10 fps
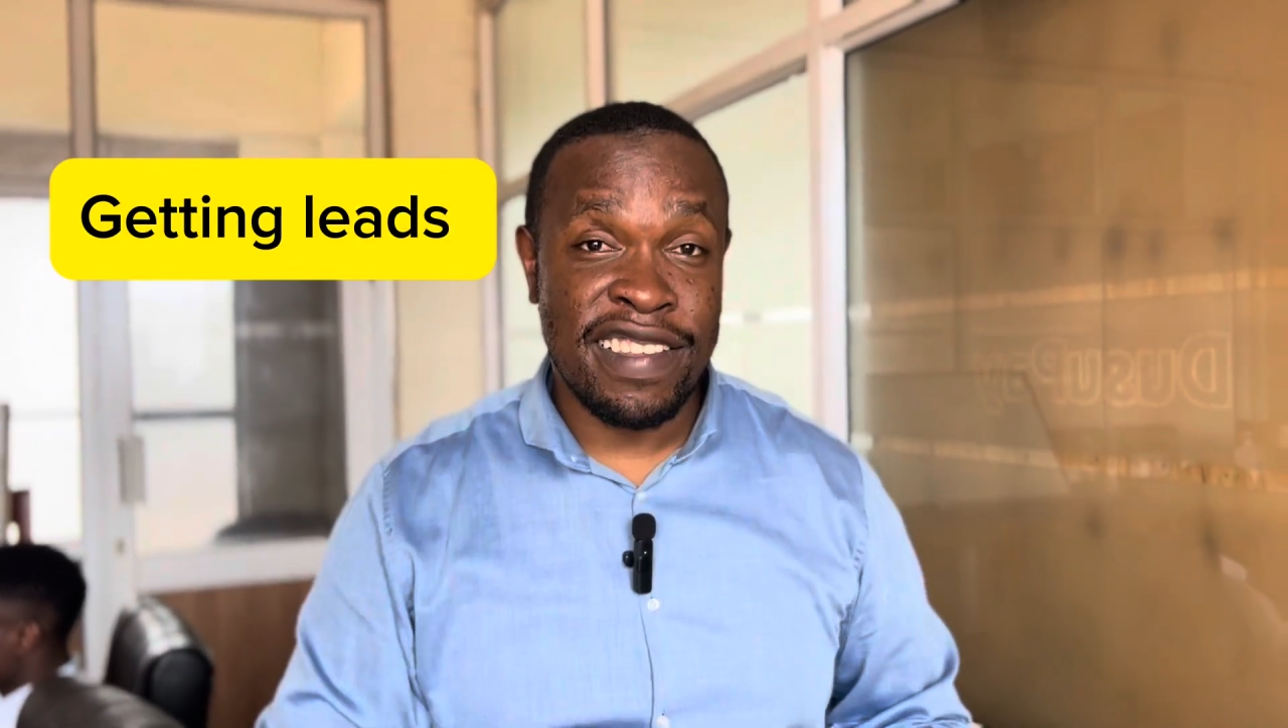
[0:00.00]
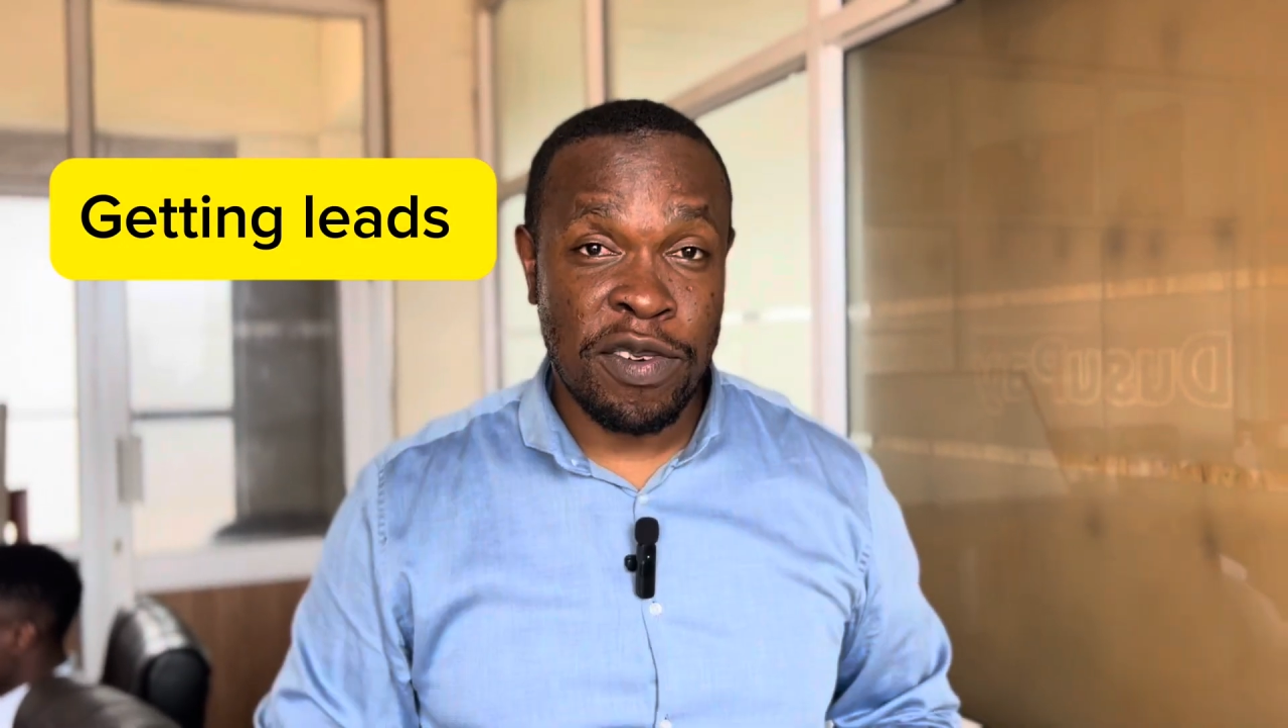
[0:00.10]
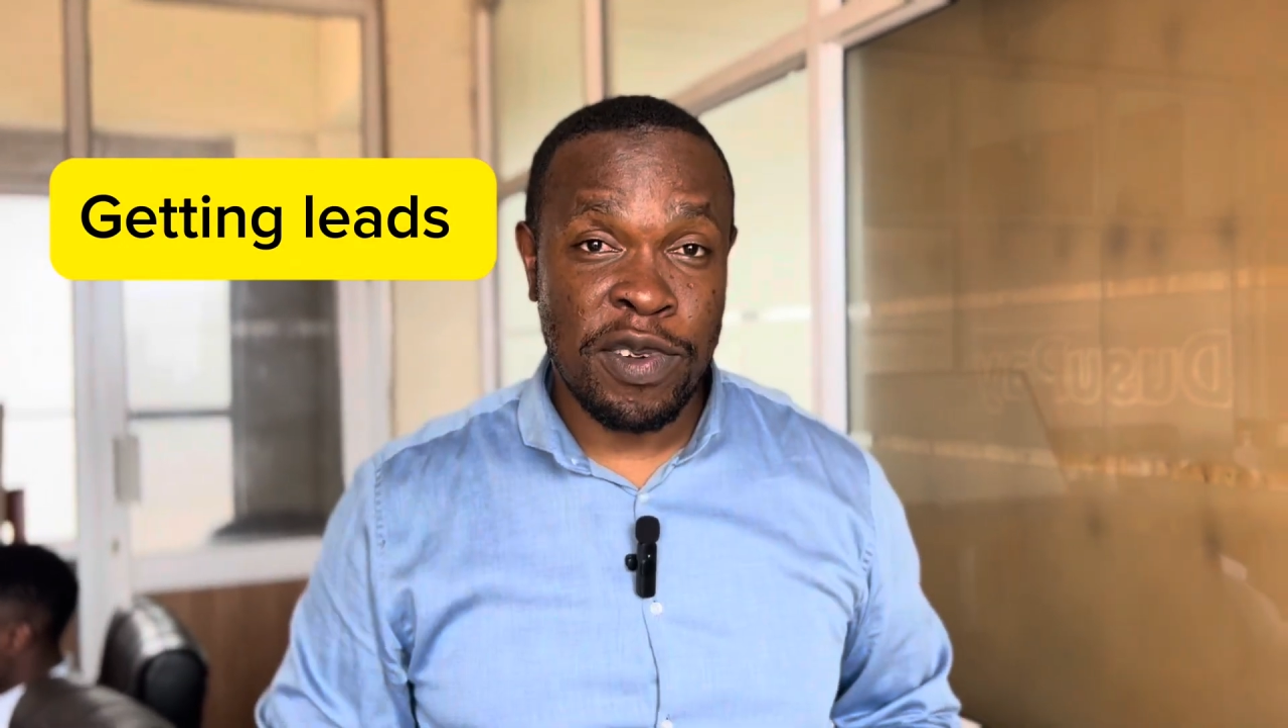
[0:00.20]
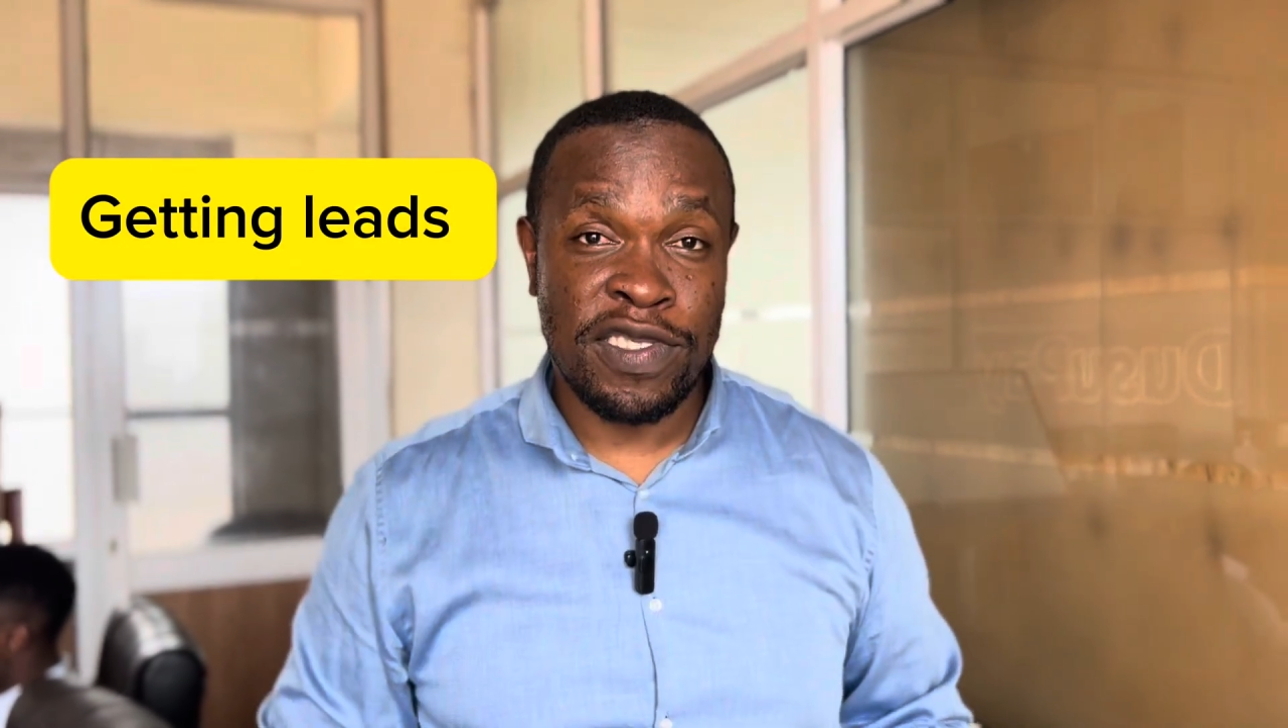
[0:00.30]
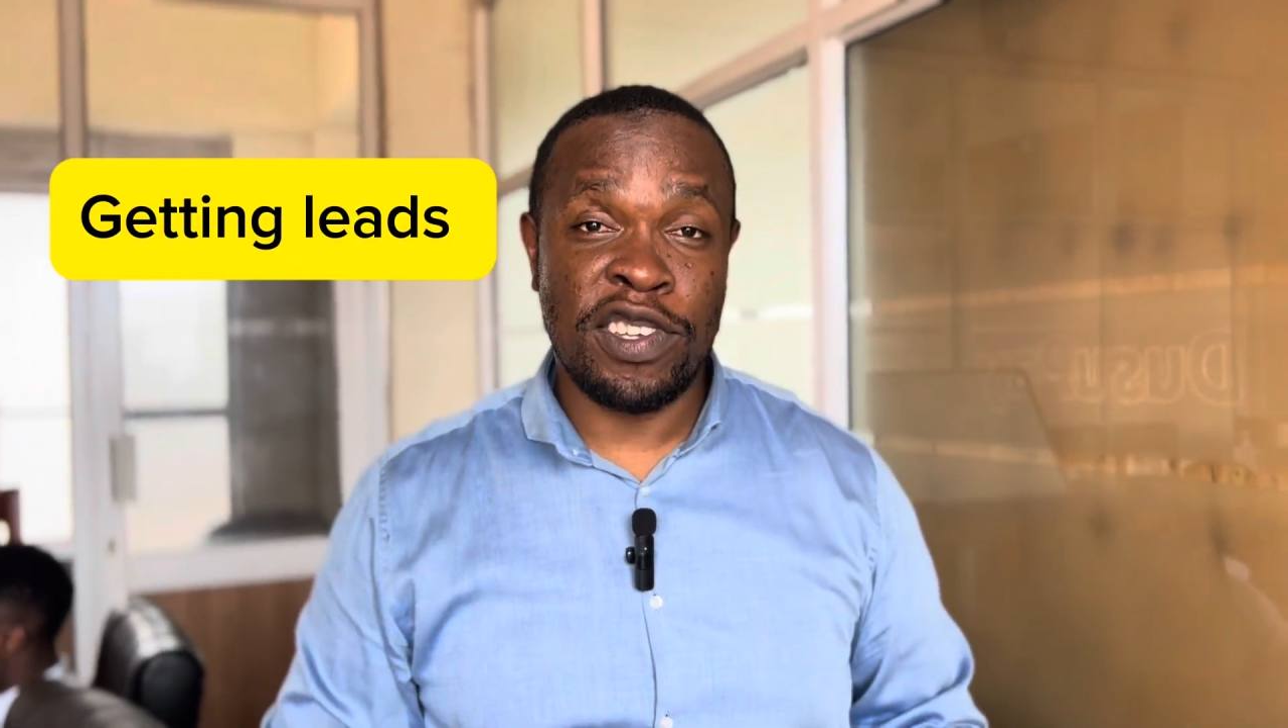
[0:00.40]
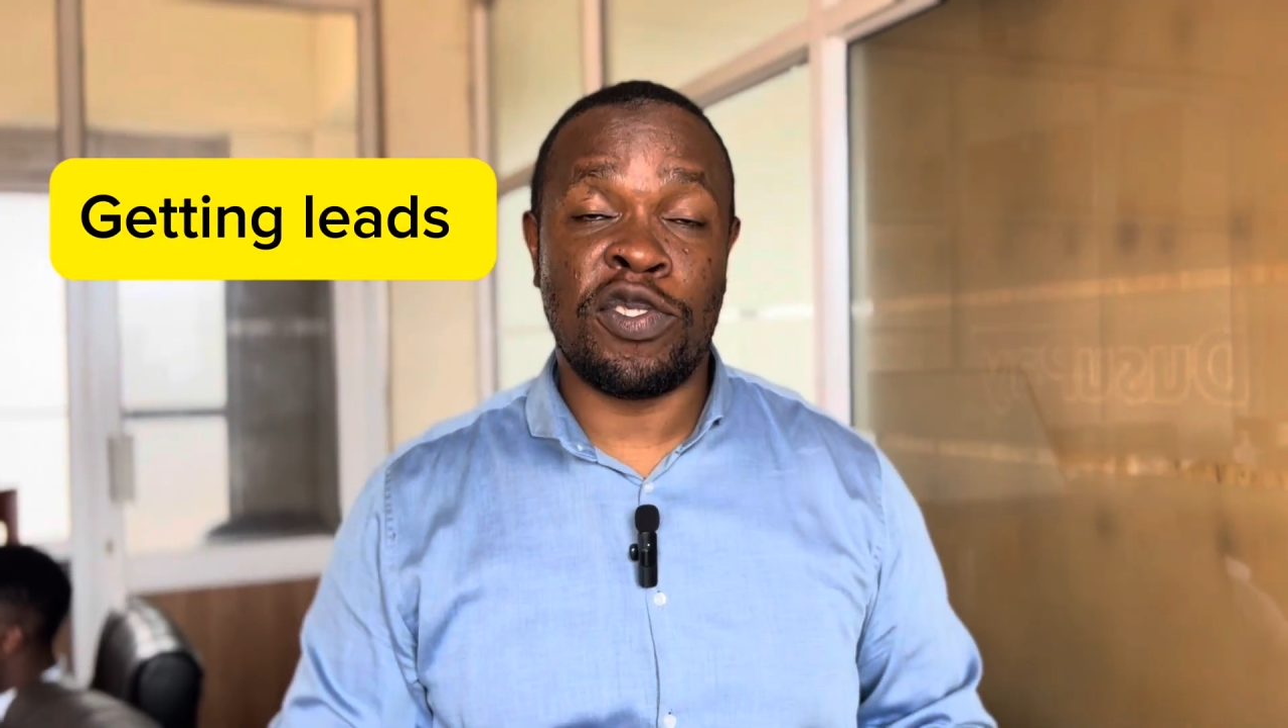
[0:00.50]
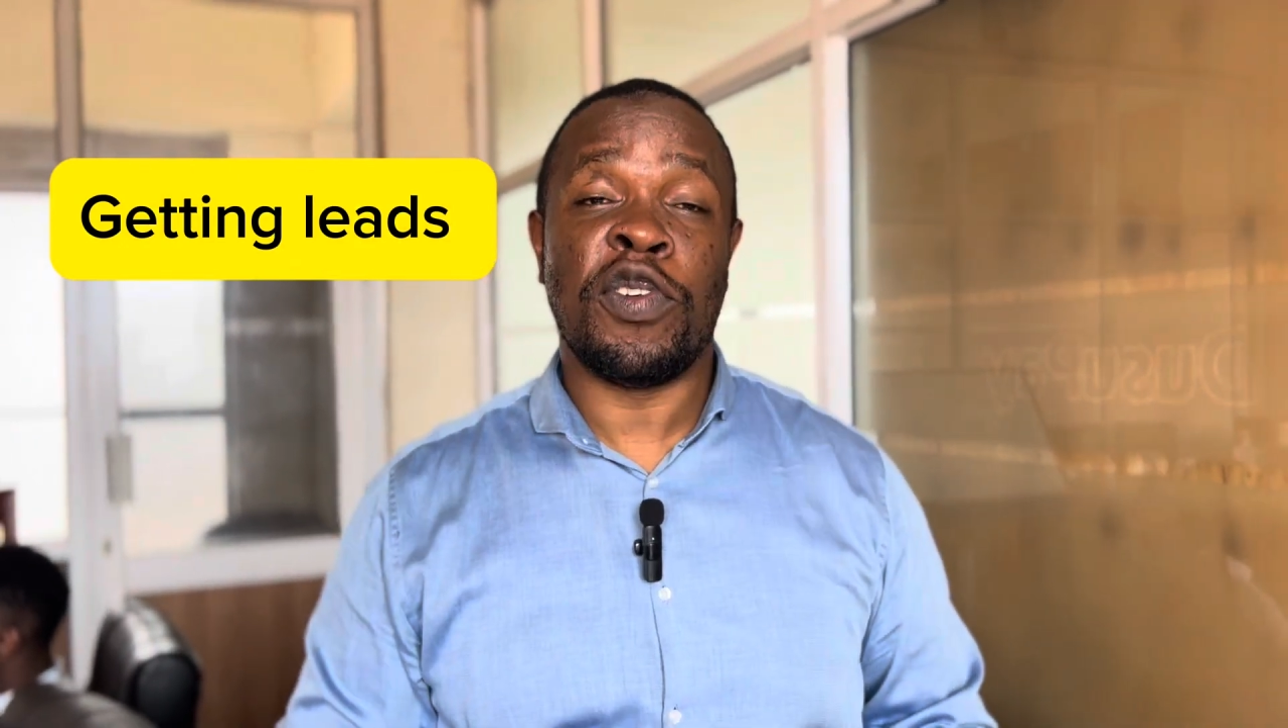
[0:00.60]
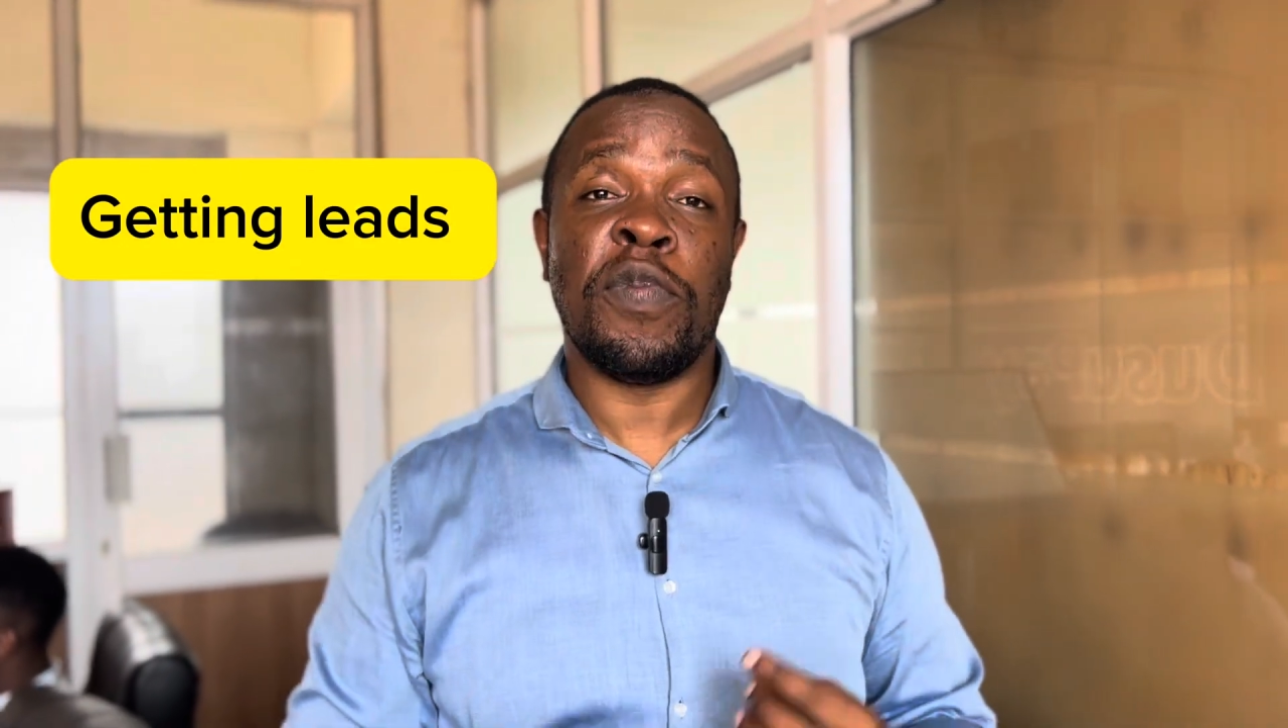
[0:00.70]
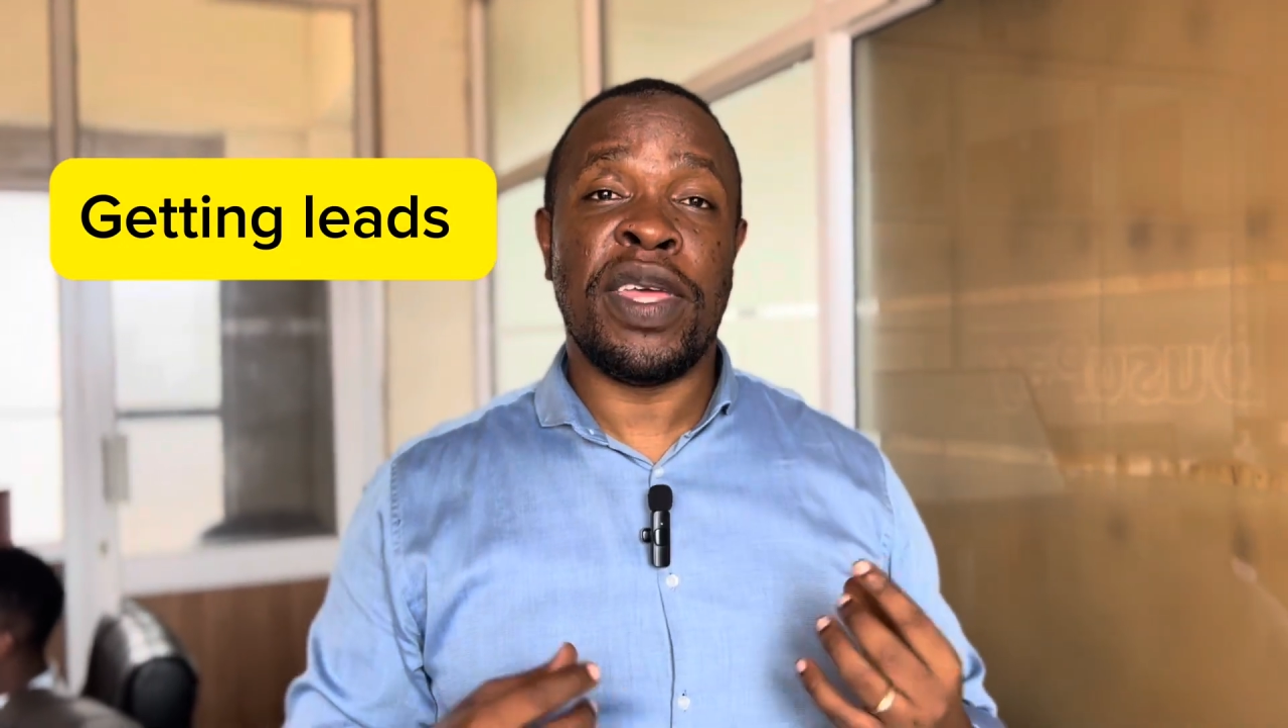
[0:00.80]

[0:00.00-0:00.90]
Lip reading: acquisition,